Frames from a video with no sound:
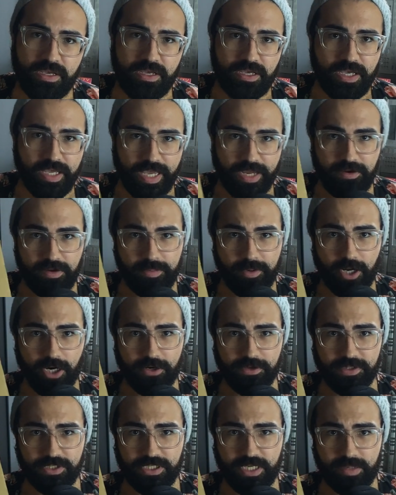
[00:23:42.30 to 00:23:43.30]
Harry Potter and
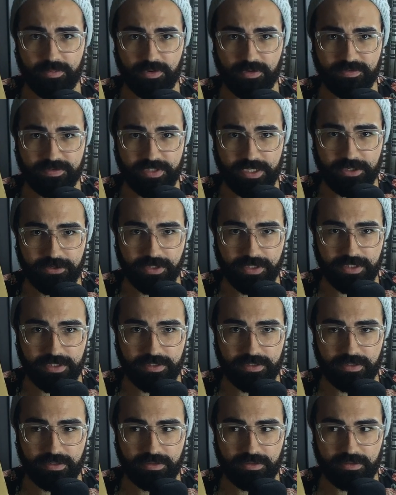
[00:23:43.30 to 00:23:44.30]
the Chamber of
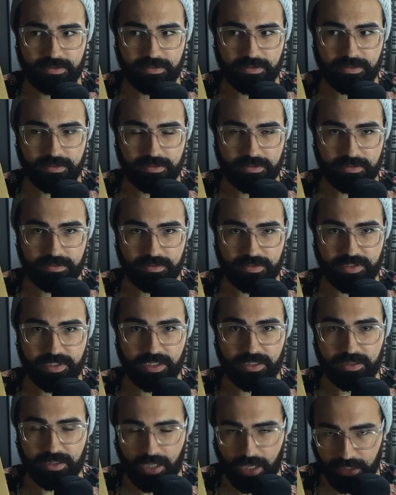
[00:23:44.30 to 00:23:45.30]
Secrets,
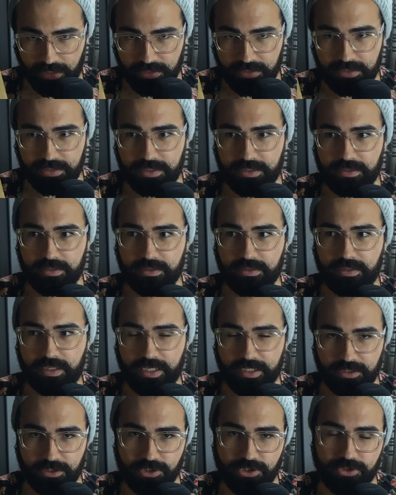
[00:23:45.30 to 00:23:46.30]
Deluxe
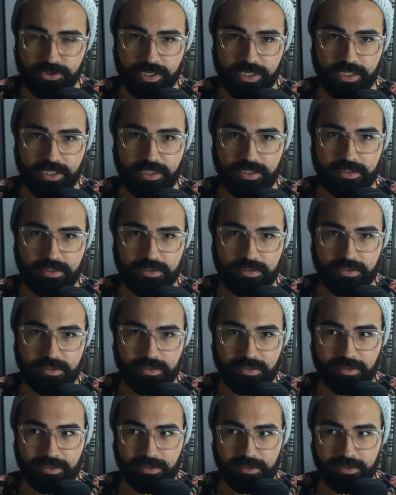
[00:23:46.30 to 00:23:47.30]
Illustrated
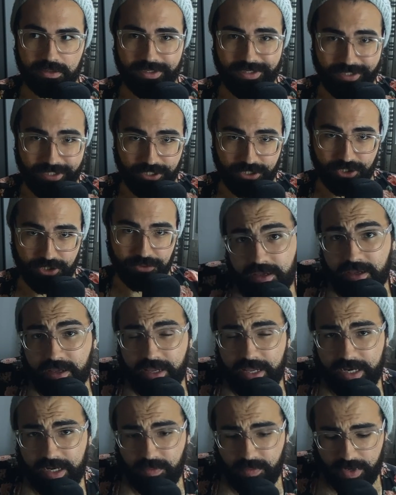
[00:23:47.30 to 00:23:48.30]
Edition.
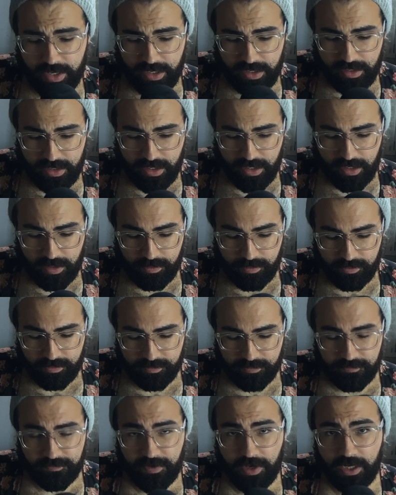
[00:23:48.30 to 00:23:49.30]
Anyway, uh,
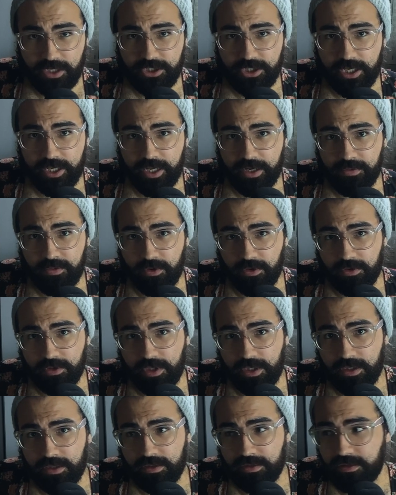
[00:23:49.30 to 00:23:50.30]
fuck J.K.
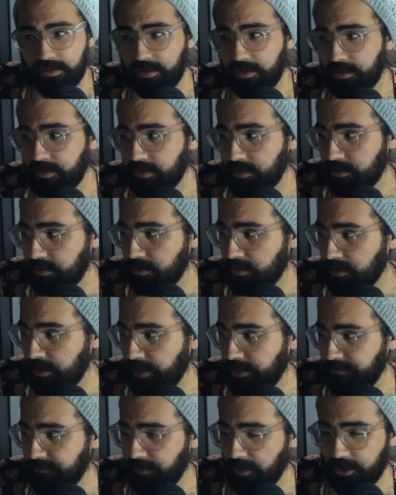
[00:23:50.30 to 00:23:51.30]
Rowling and
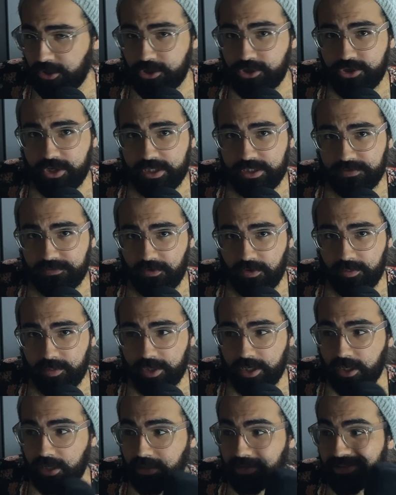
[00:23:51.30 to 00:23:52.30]
fuck her
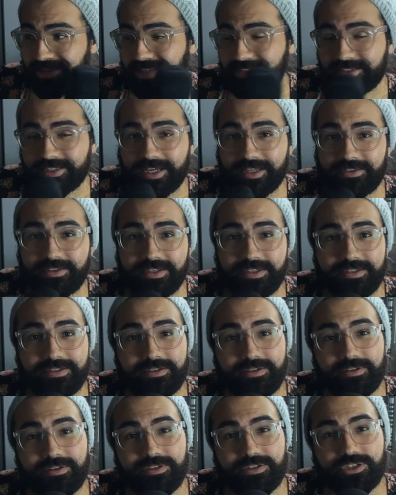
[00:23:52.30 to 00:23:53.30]
transphobia. Let's get this
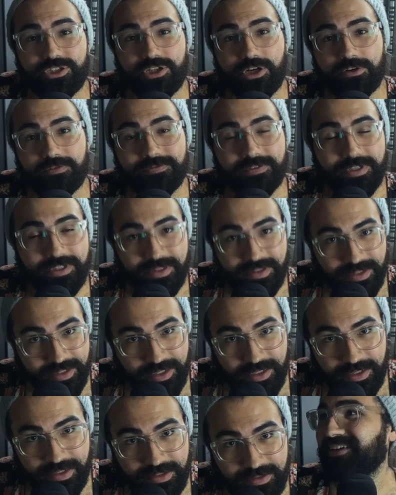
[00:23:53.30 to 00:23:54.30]
shelf
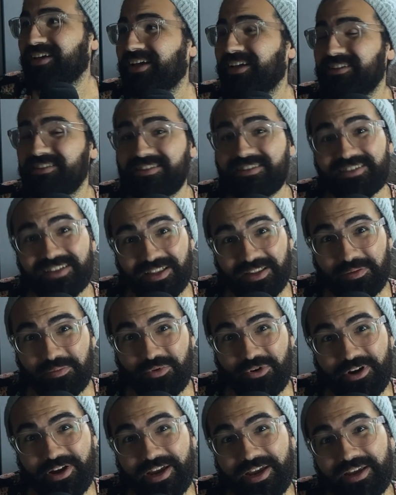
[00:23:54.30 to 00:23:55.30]
clean and
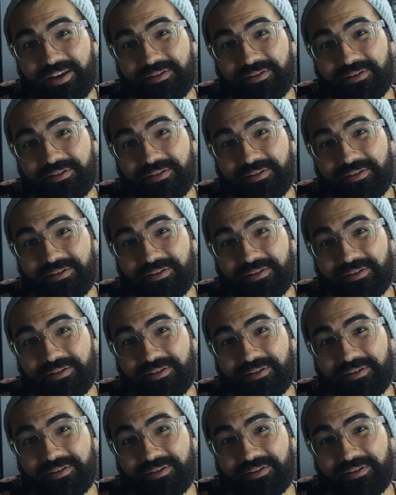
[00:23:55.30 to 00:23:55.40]
celebrate